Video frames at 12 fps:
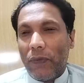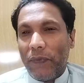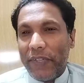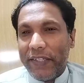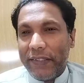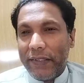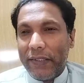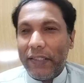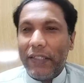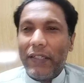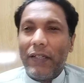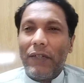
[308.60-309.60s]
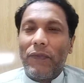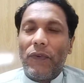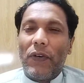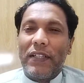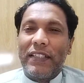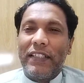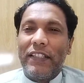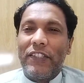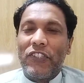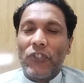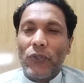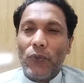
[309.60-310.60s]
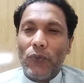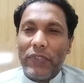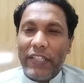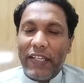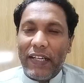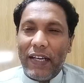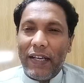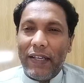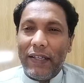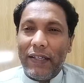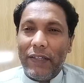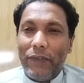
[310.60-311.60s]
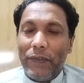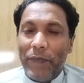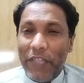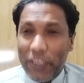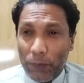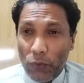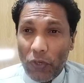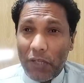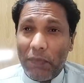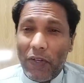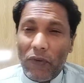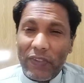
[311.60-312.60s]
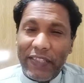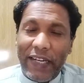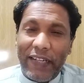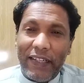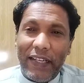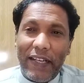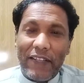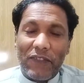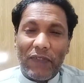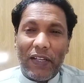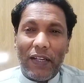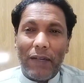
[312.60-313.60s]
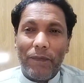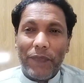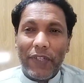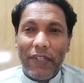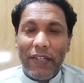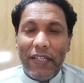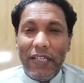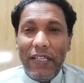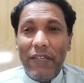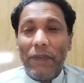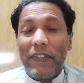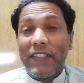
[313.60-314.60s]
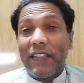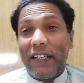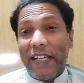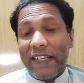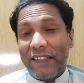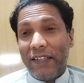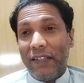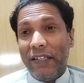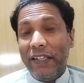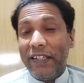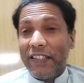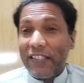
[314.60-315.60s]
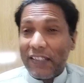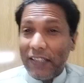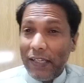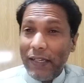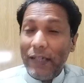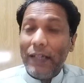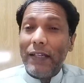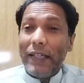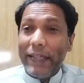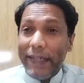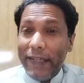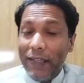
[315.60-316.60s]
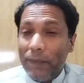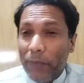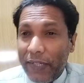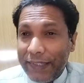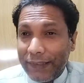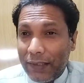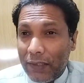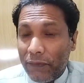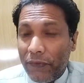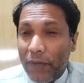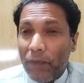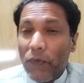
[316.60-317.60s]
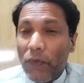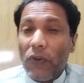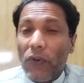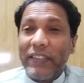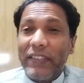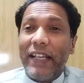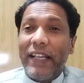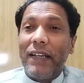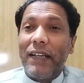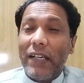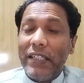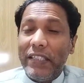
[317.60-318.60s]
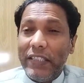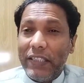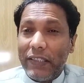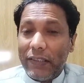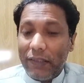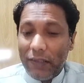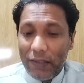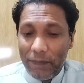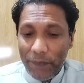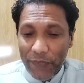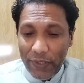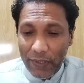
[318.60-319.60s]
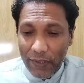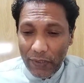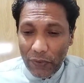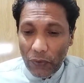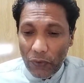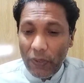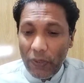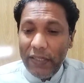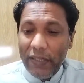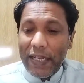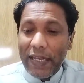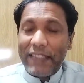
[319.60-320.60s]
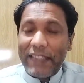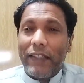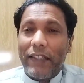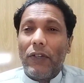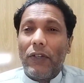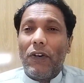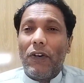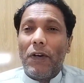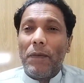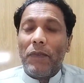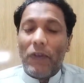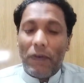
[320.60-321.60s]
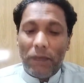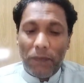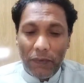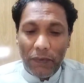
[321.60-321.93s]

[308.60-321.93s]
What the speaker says: of Eritrean forces to Tigray. He spoke about that as well. He was arrested. He is still in prison for more than a year. Dori Esgidom of